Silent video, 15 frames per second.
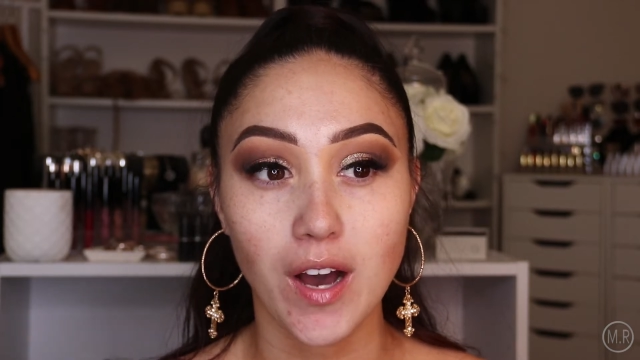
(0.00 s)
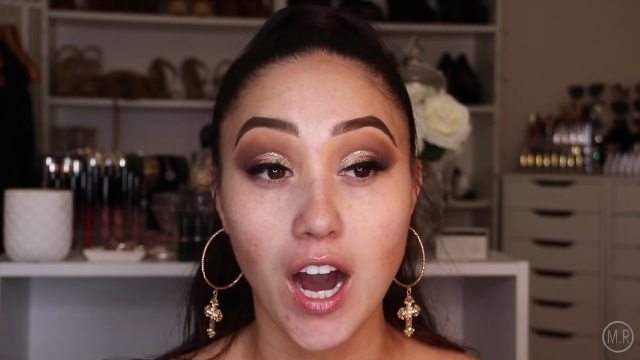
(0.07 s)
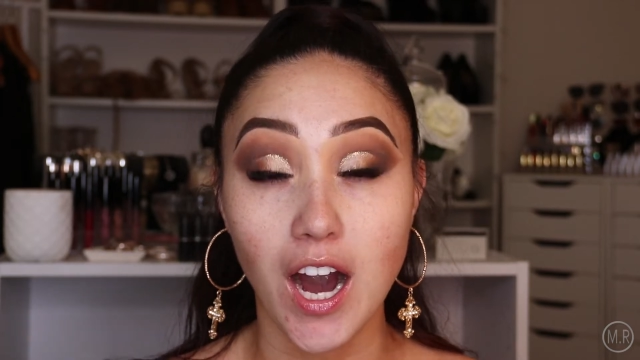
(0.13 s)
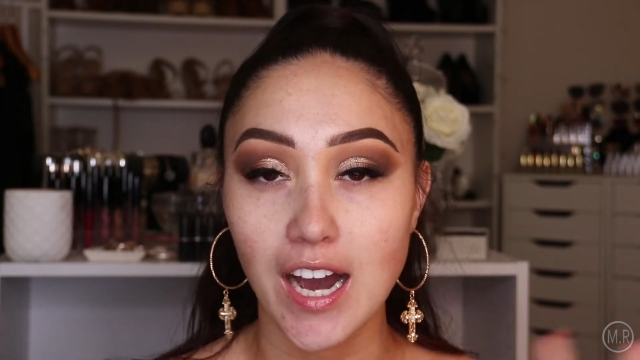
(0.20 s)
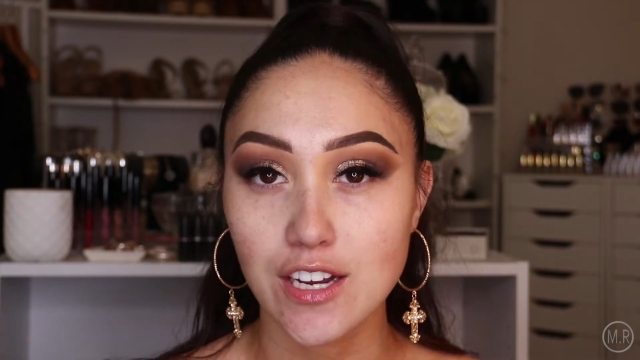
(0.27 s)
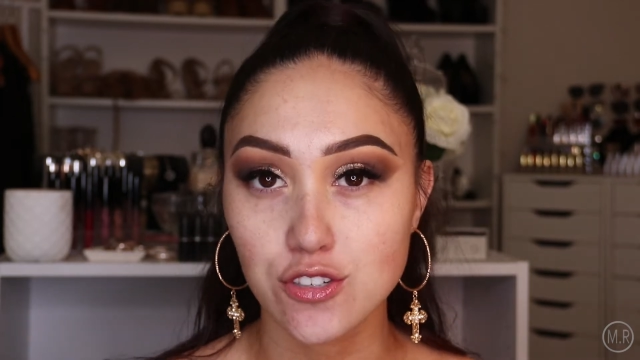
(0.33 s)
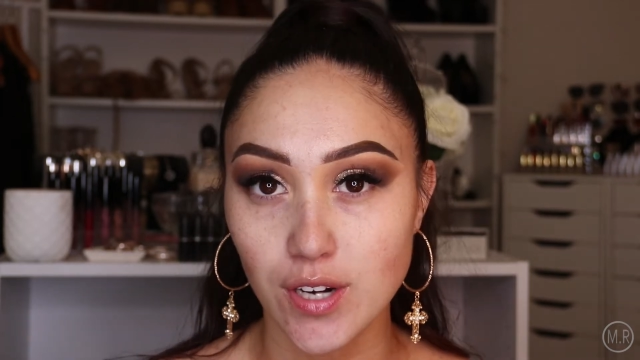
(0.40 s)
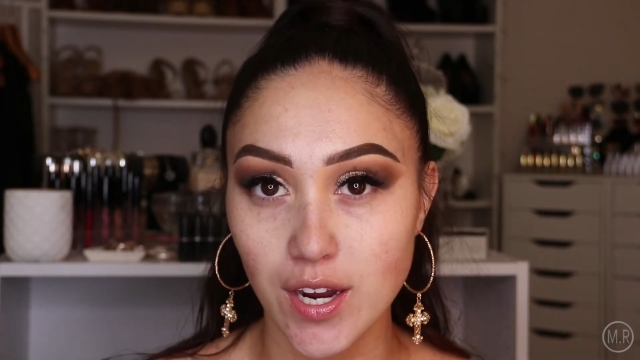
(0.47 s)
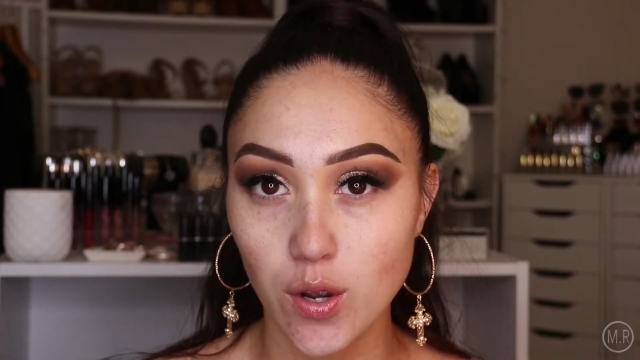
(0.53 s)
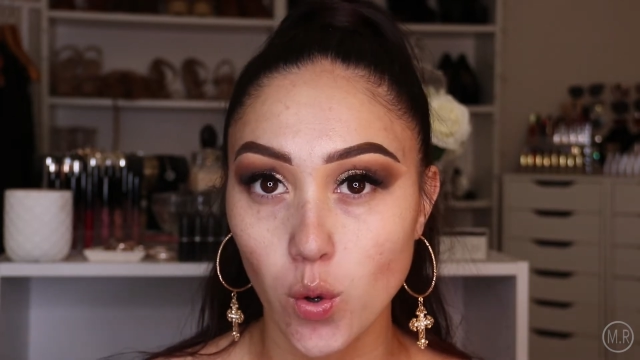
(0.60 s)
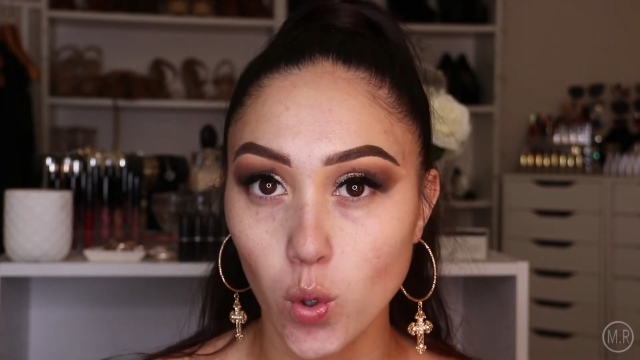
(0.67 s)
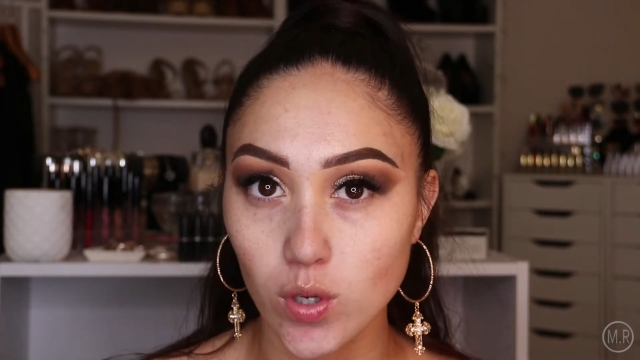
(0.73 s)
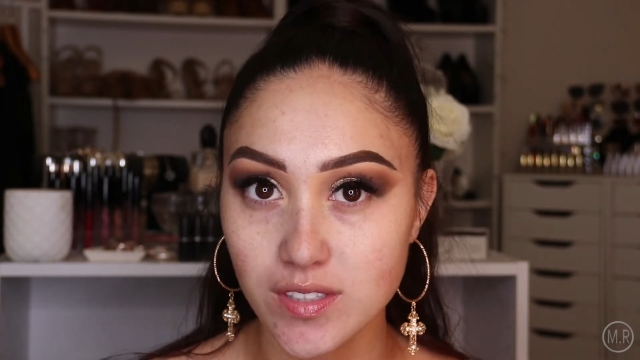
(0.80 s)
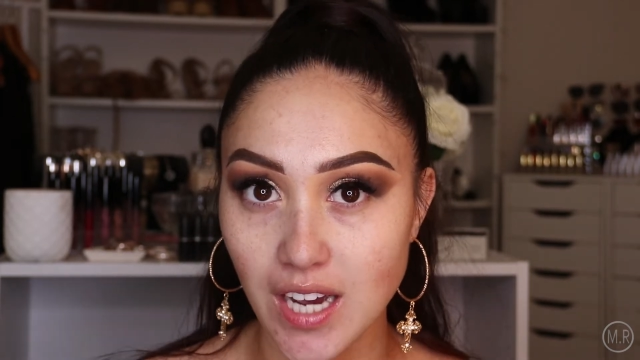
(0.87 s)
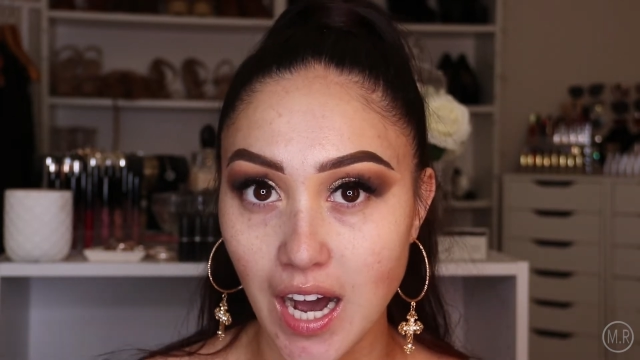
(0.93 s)
hydrate
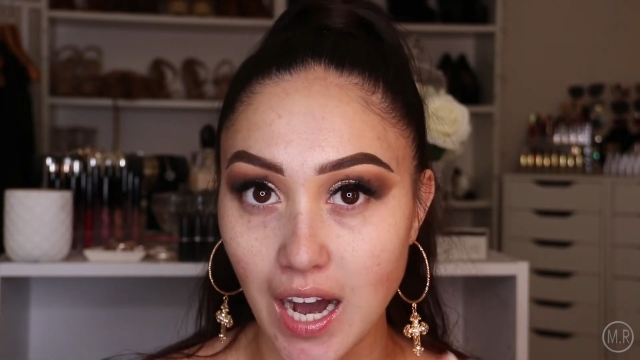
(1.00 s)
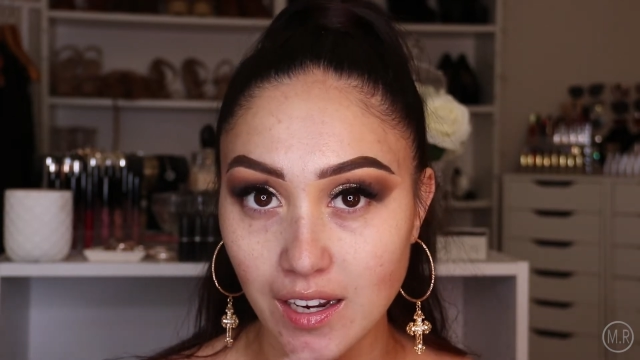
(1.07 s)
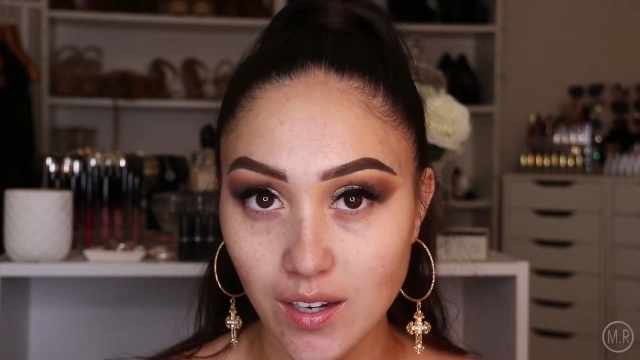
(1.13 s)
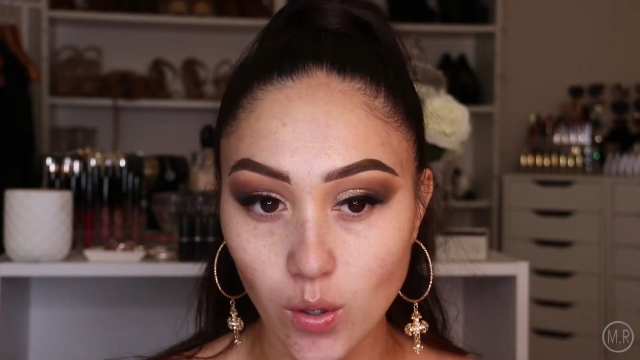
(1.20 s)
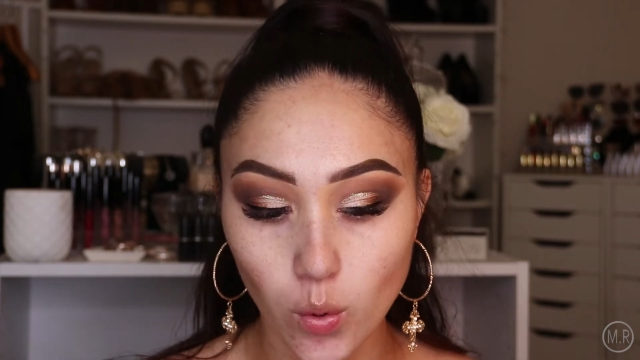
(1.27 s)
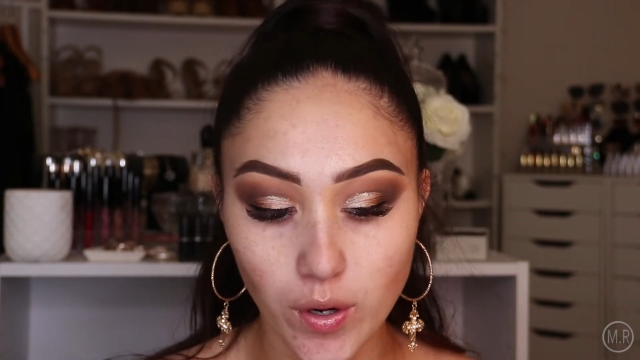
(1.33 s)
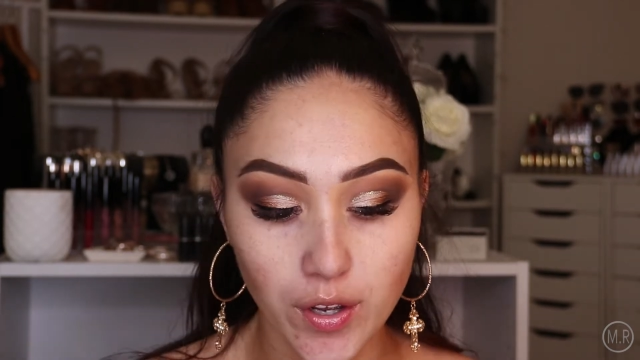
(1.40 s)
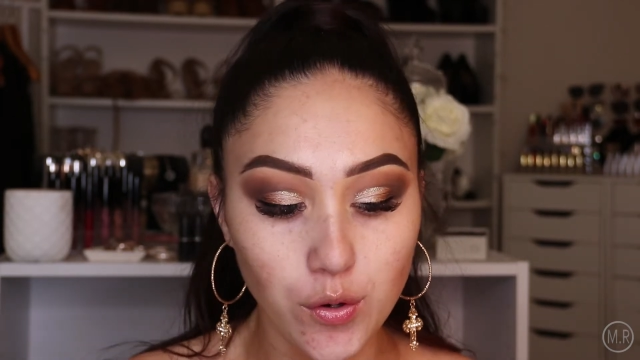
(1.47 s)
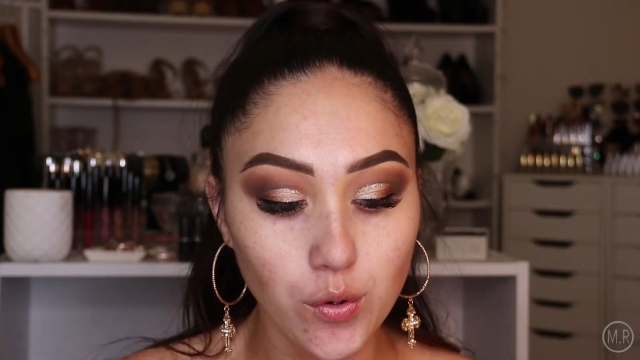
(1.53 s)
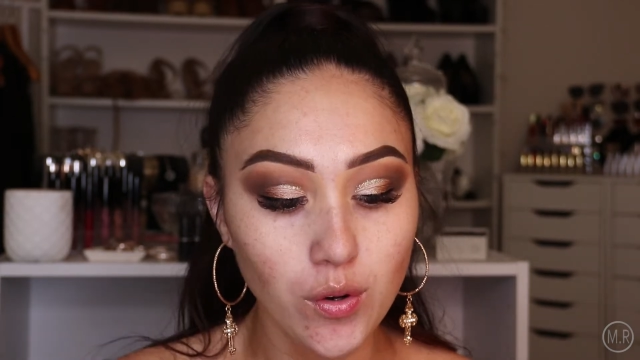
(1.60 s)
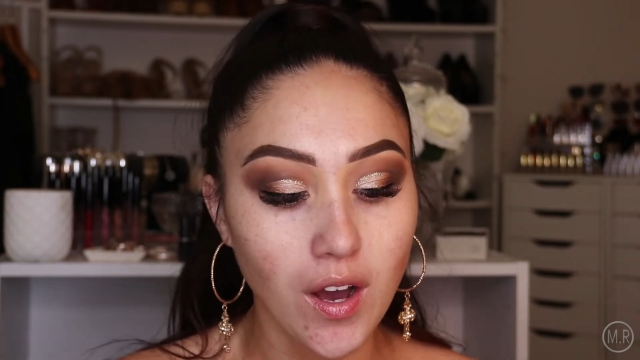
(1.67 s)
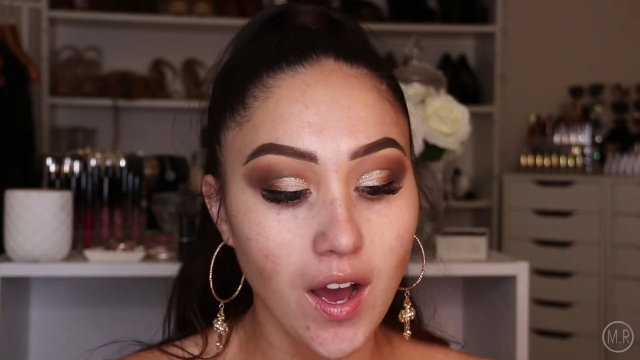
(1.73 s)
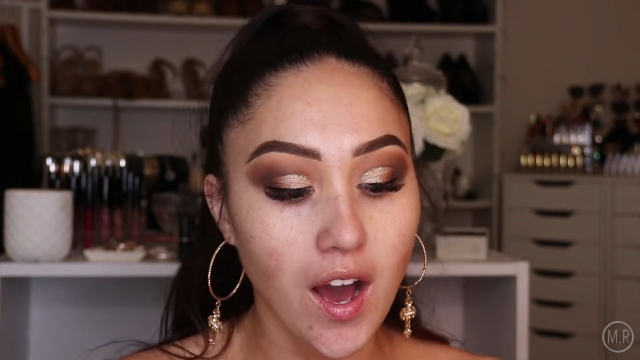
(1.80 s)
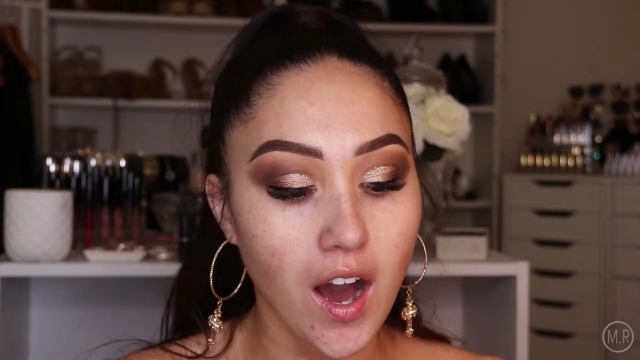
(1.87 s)
or target oil.